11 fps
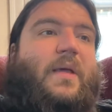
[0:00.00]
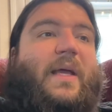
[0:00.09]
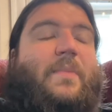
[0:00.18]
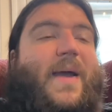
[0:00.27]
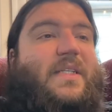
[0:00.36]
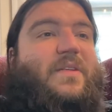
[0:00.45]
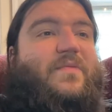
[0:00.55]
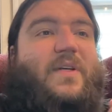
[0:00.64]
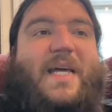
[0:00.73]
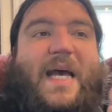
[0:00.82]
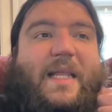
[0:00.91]
like massive
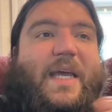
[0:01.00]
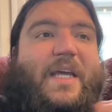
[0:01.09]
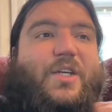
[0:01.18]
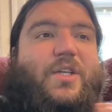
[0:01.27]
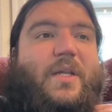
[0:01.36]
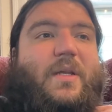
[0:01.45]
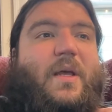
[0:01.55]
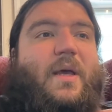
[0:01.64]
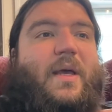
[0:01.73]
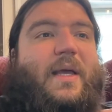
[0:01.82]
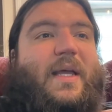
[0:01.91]
retaliation
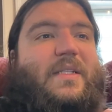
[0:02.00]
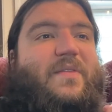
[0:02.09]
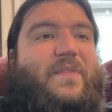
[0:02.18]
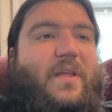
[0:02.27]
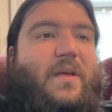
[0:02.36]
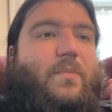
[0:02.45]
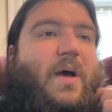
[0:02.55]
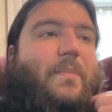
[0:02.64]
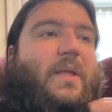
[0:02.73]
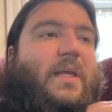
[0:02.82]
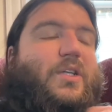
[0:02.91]
against civilian
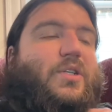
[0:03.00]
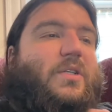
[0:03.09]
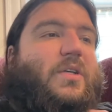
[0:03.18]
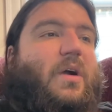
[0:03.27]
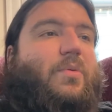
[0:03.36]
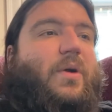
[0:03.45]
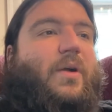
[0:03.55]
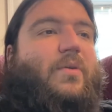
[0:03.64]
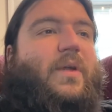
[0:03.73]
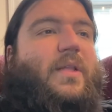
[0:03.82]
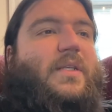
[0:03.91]
populations harboring
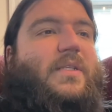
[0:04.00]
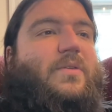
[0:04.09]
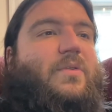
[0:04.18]
guerrillas